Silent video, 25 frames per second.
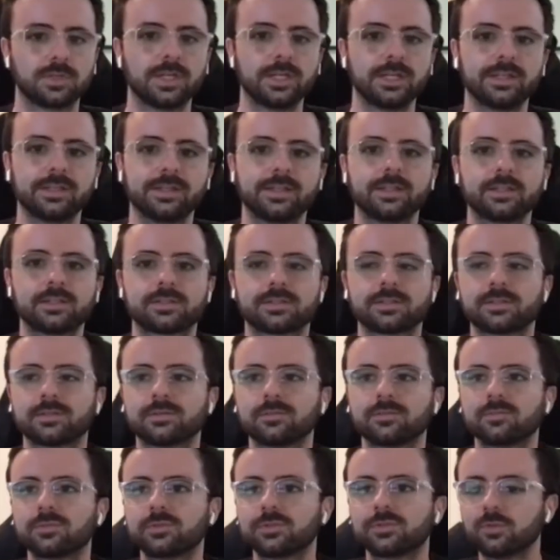
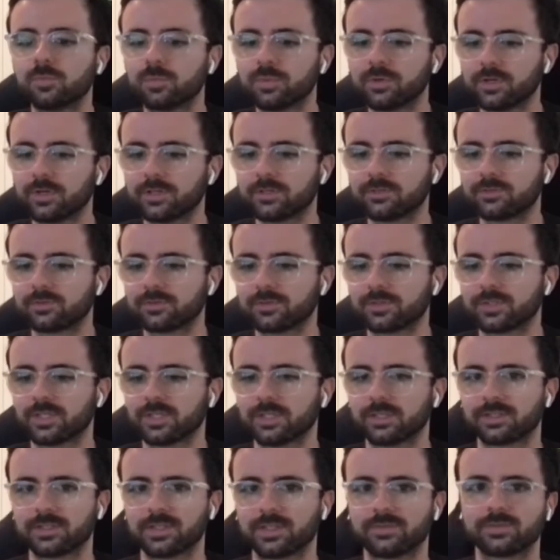That's super
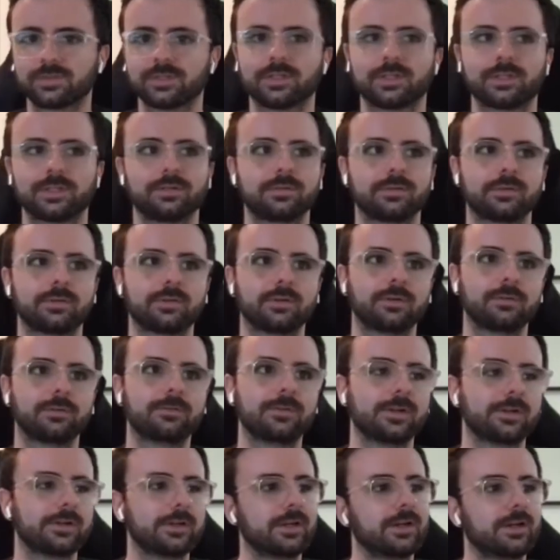interesting. Sounds like a
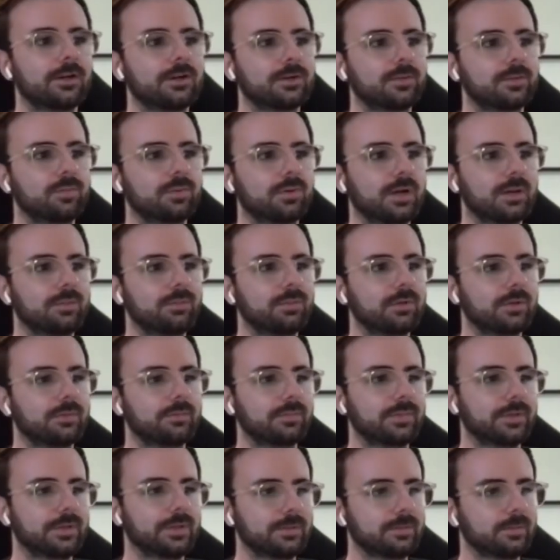very hard
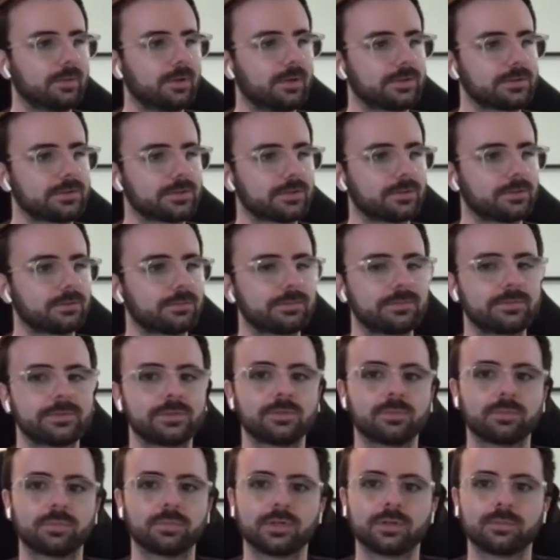problem, but also
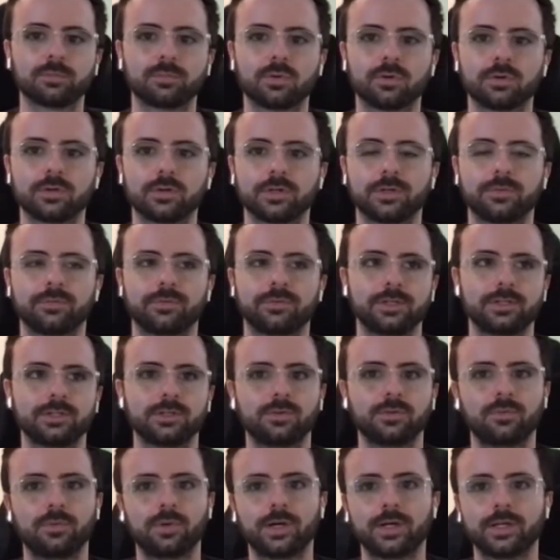super important. We
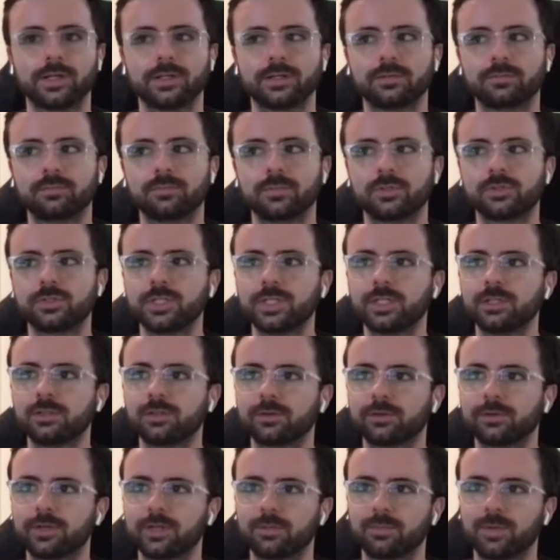don't want machine
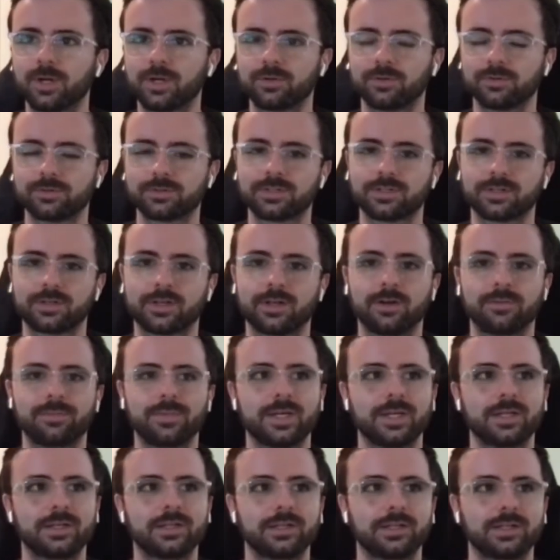learning models to come
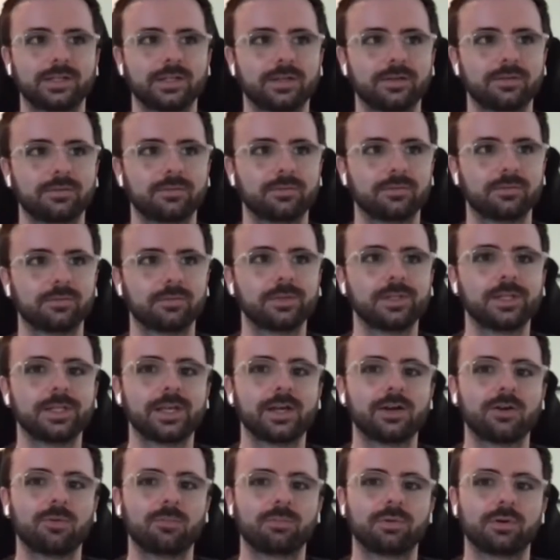in and really
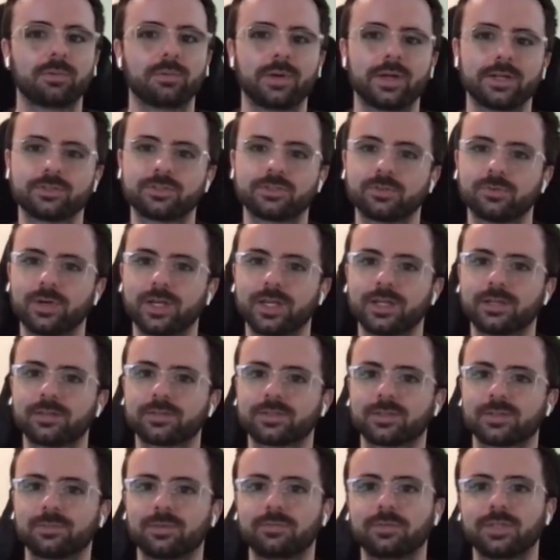help perpetuate
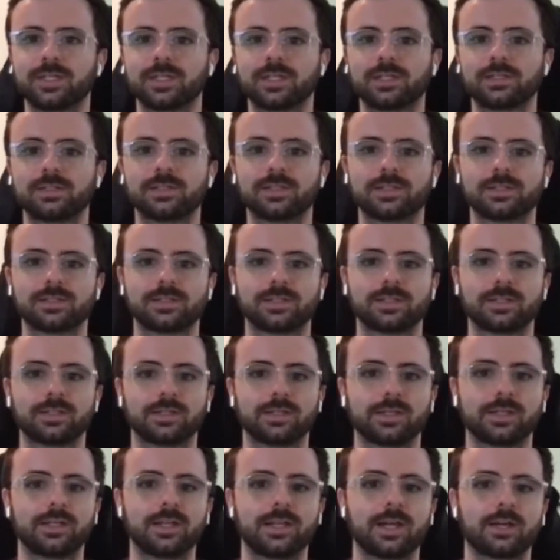some of the existing
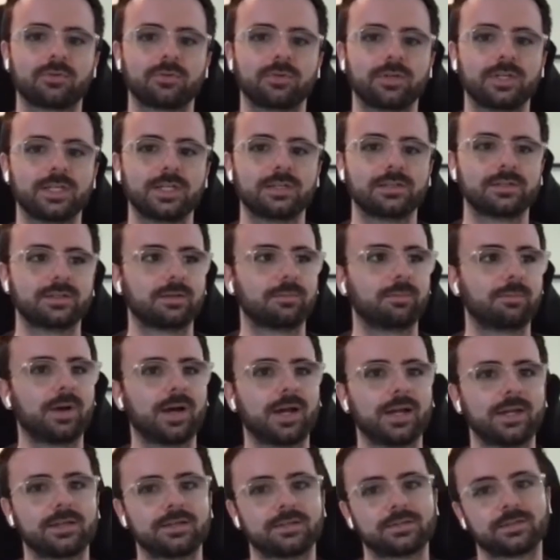inequities and
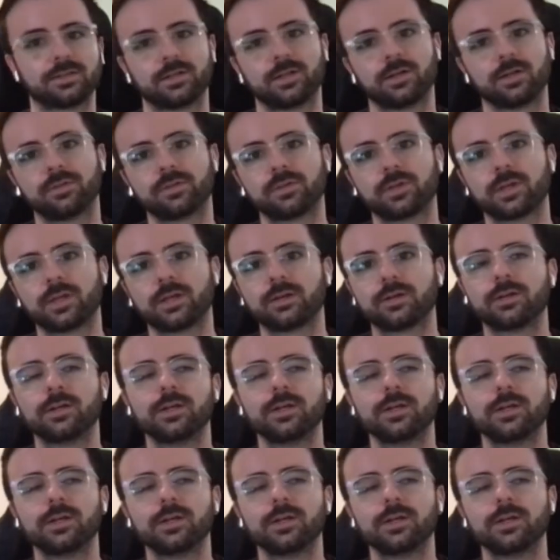bias in healthcare.